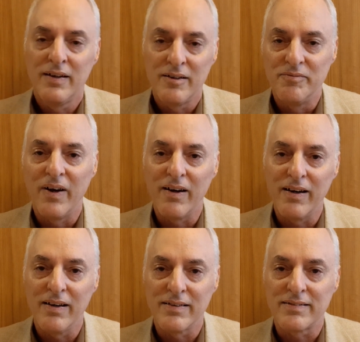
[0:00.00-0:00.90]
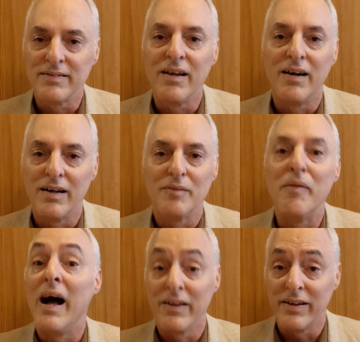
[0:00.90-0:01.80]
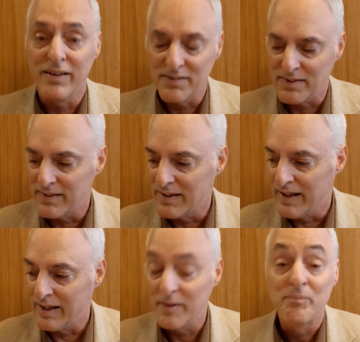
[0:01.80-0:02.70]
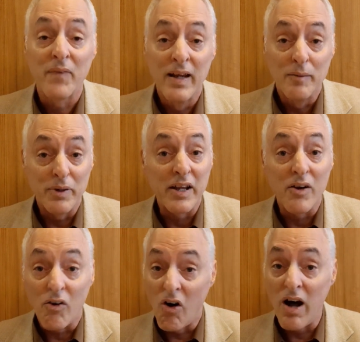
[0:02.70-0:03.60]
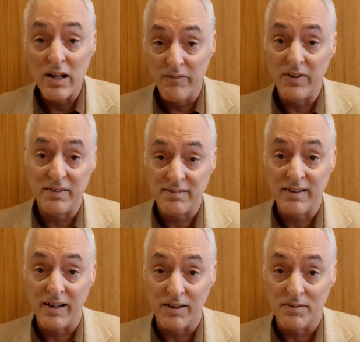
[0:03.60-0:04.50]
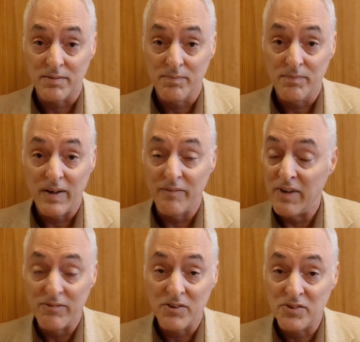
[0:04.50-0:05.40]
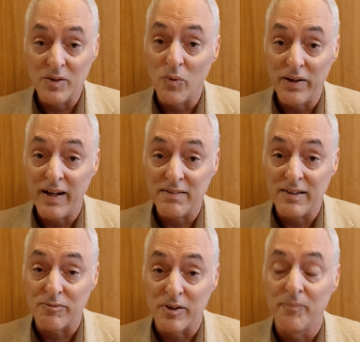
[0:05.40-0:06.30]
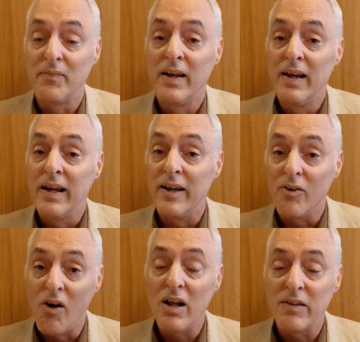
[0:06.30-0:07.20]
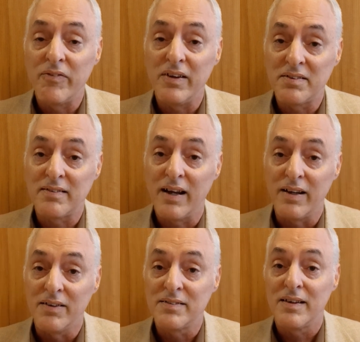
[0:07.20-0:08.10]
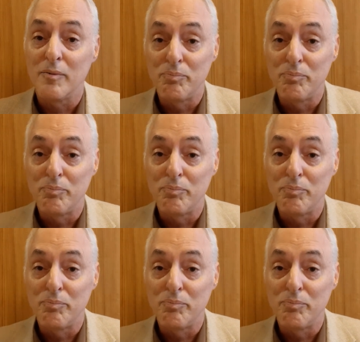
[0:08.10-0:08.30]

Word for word: various lung maladies and the like. But in all of these studies, I've never seen one that's different. In all of these studies,